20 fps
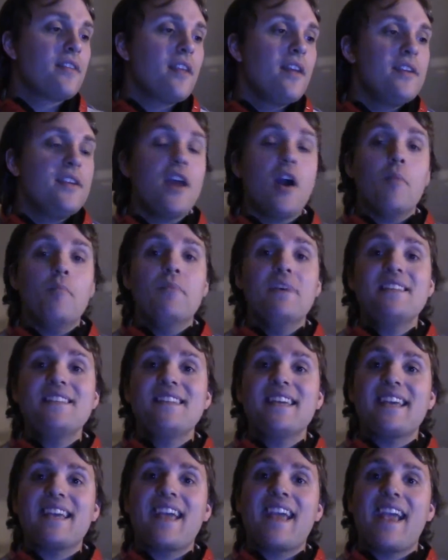Now,
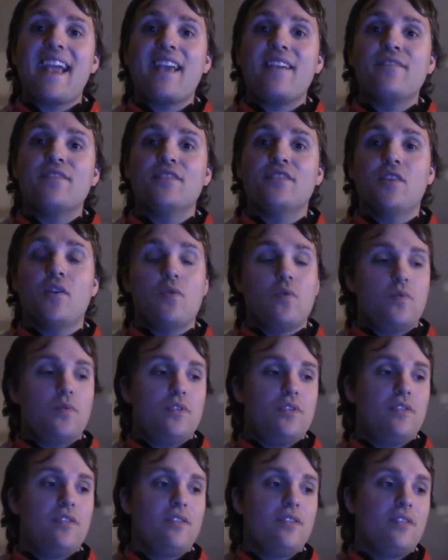Mystic Cave Zone.
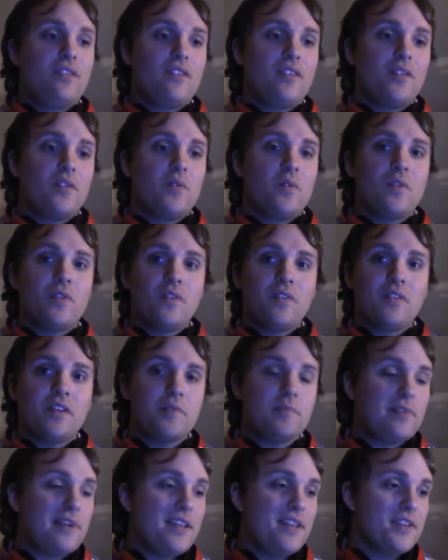
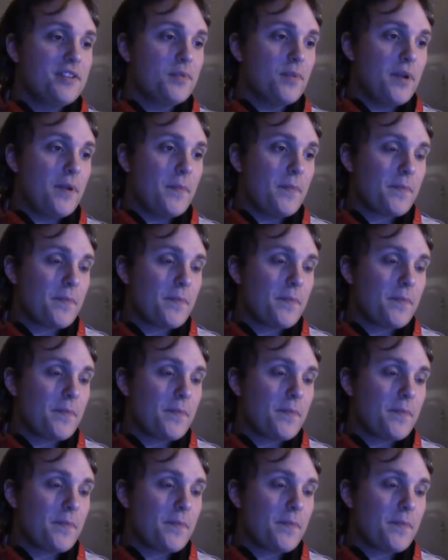Let's play this one.